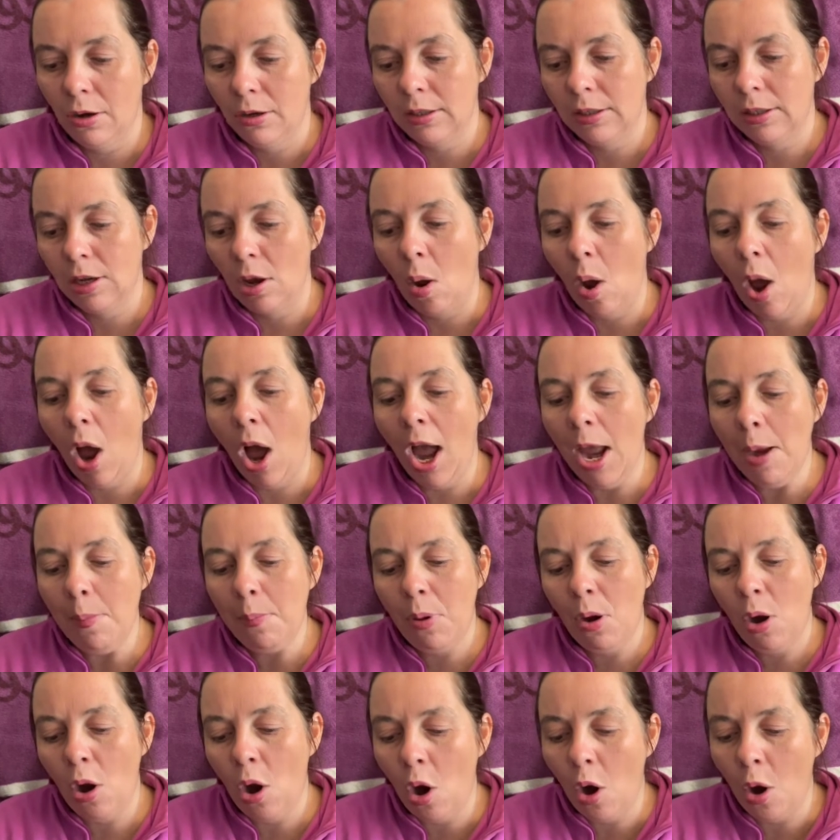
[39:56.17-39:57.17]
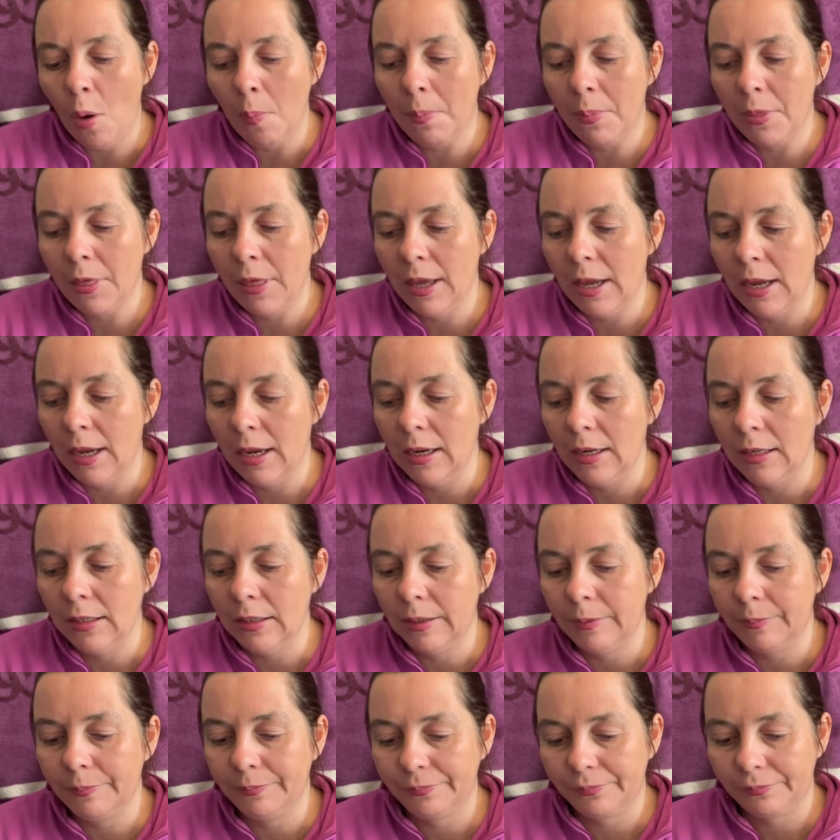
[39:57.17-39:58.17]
So I pop these